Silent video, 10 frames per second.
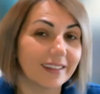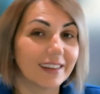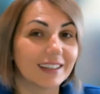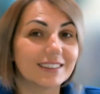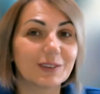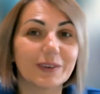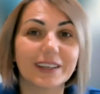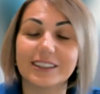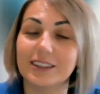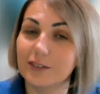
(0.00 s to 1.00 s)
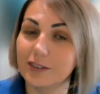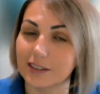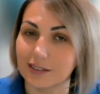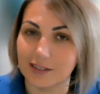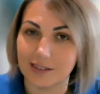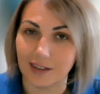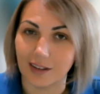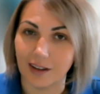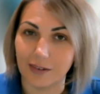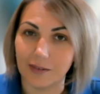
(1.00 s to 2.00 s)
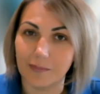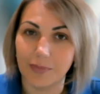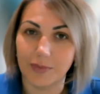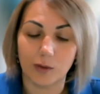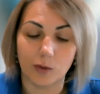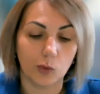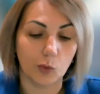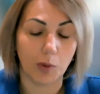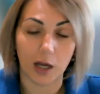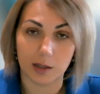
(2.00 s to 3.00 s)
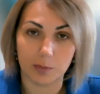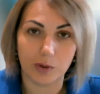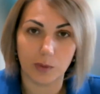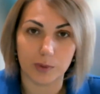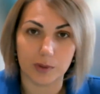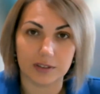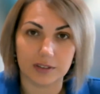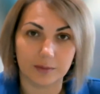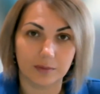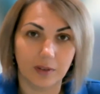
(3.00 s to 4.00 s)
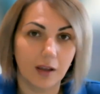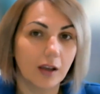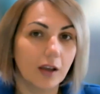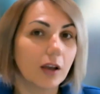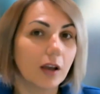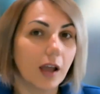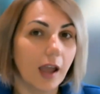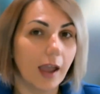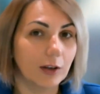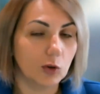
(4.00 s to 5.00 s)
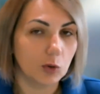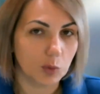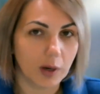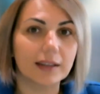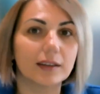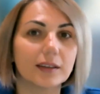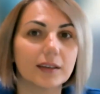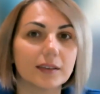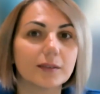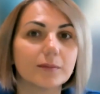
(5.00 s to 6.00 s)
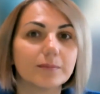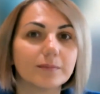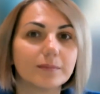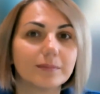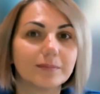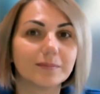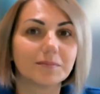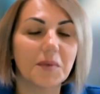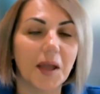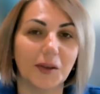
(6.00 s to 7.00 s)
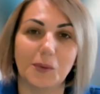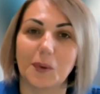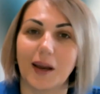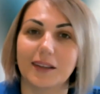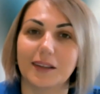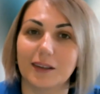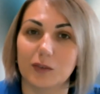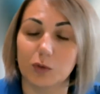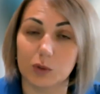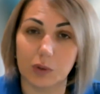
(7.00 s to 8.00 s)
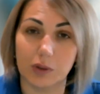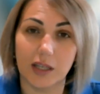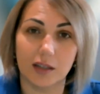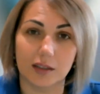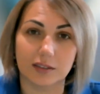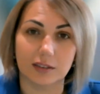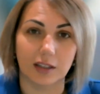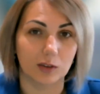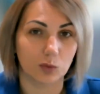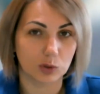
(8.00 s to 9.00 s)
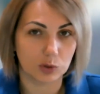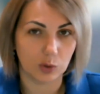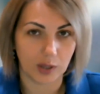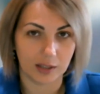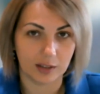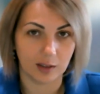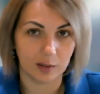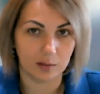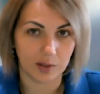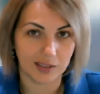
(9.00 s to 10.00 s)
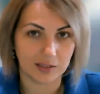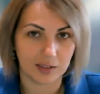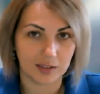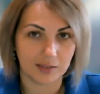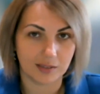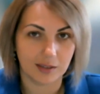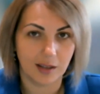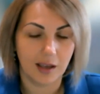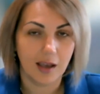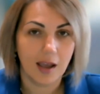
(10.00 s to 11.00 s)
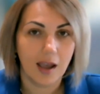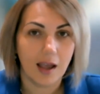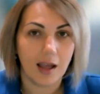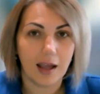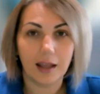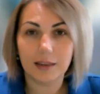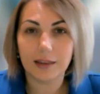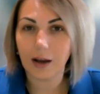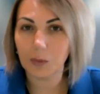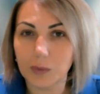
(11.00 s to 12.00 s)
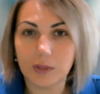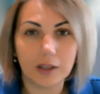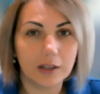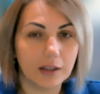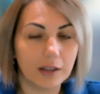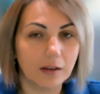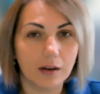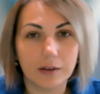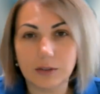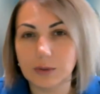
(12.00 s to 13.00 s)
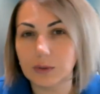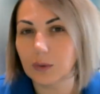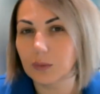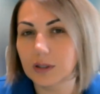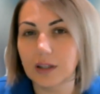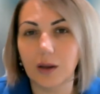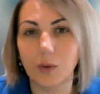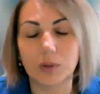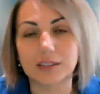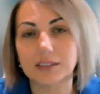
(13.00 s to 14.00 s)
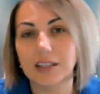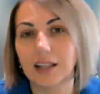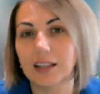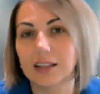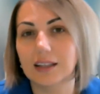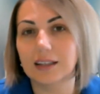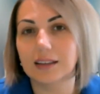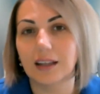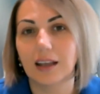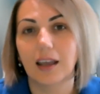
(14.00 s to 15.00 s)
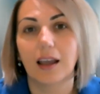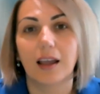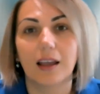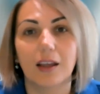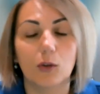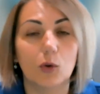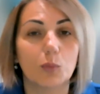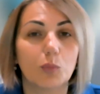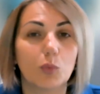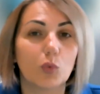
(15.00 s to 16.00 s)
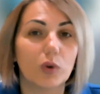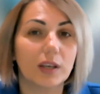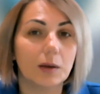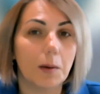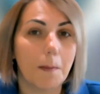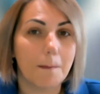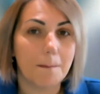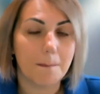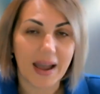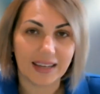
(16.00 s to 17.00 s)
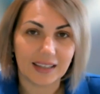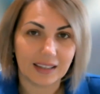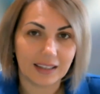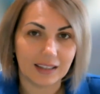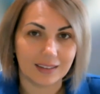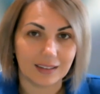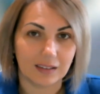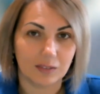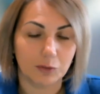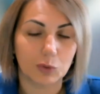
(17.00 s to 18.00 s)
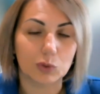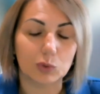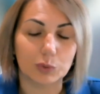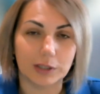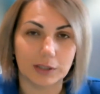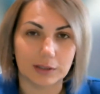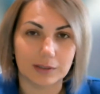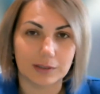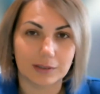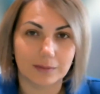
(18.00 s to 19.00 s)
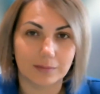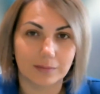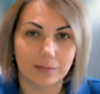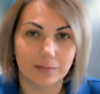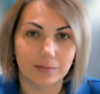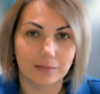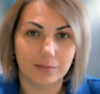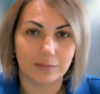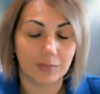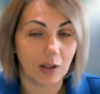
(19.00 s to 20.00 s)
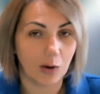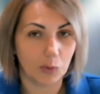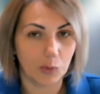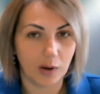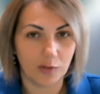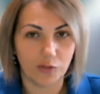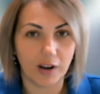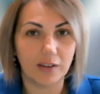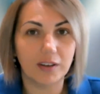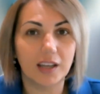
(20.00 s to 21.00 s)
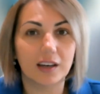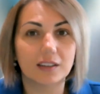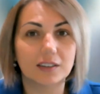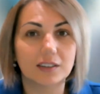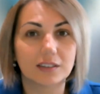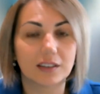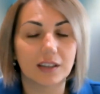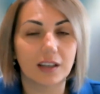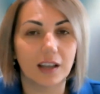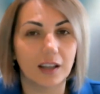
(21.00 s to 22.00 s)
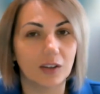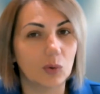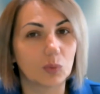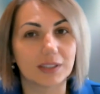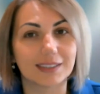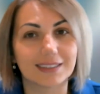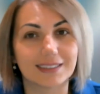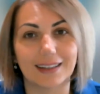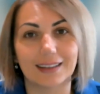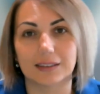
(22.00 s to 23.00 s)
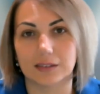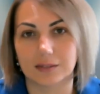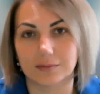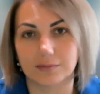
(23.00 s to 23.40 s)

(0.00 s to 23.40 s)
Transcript: Let's look at a different scenario. You bought a property and you rented it. And you rented it for 3 years. That was your rental residence. And you're thinking, oh, you know what? I want to sell it. You're moving back in for 2 years. Now you have 5 years and you want to sell it.